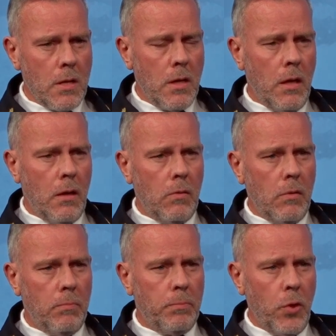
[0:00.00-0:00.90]
Now,
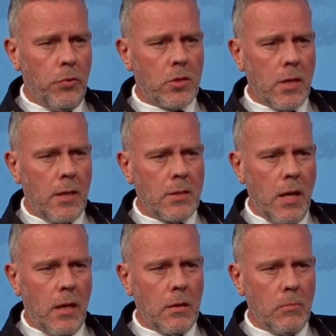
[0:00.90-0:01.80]
both sides
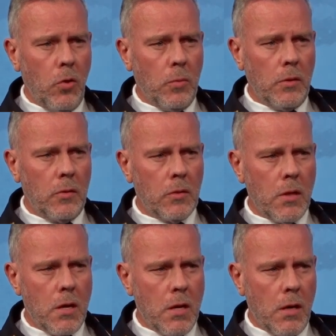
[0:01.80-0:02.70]
at the moment
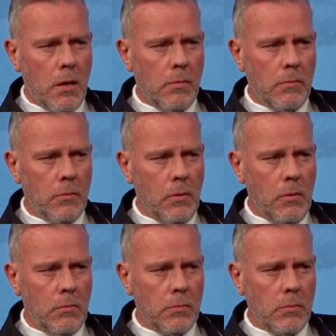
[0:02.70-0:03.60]
are
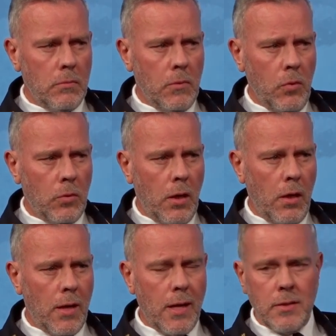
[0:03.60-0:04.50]

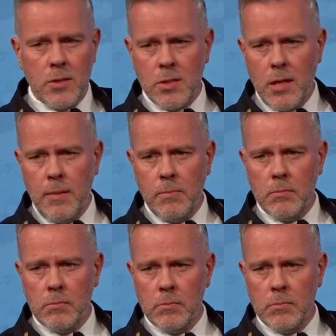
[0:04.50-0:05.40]
looking at the same
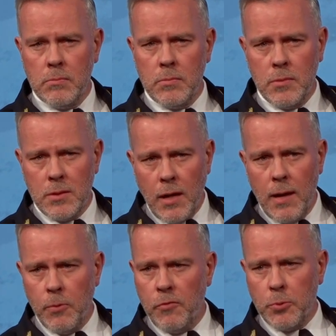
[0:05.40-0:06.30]

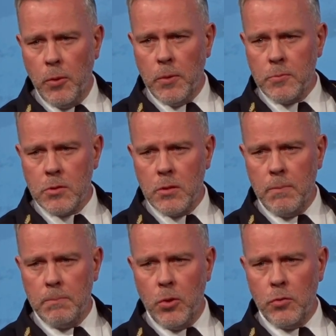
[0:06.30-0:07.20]
type of problems. They
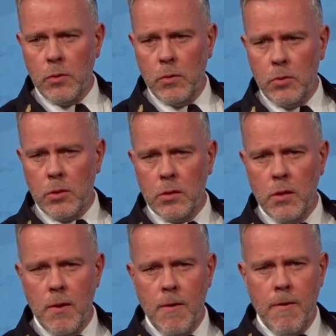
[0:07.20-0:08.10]
both look
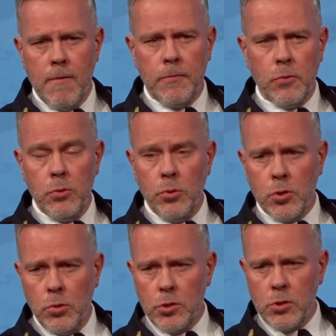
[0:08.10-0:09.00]
for new
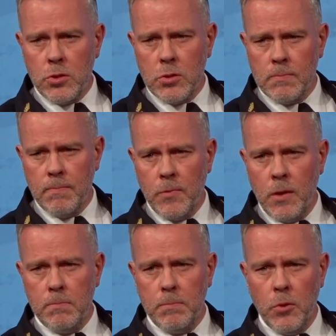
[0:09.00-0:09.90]
soldiers,
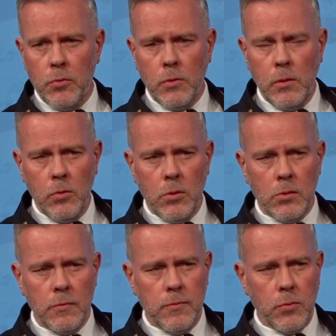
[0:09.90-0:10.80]
they both look
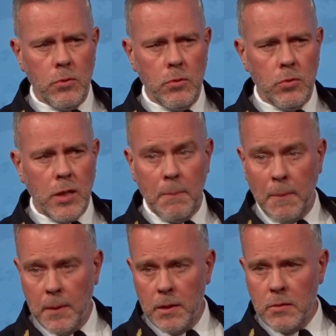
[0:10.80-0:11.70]
for new
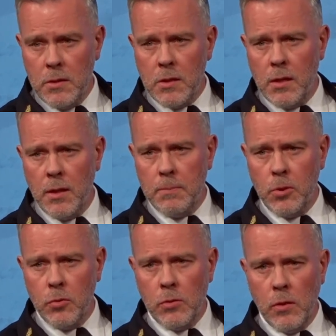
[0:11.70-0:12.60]
capabilities, and they
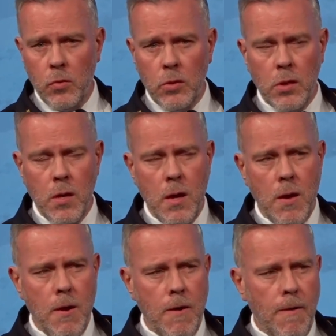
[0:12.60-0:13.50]
both look
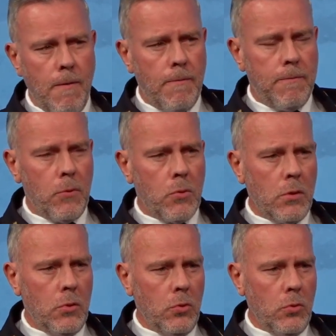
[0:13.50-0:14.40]
for
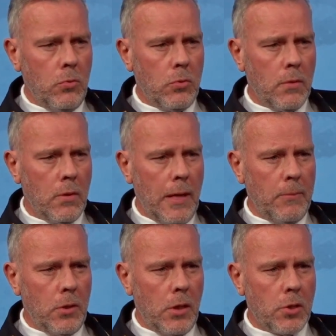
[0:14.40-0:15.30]
new
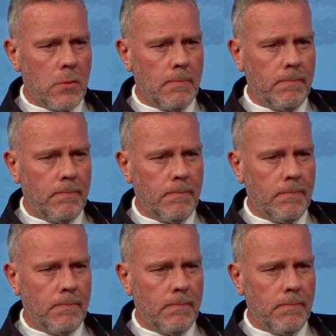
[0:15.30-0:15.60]
ammunition.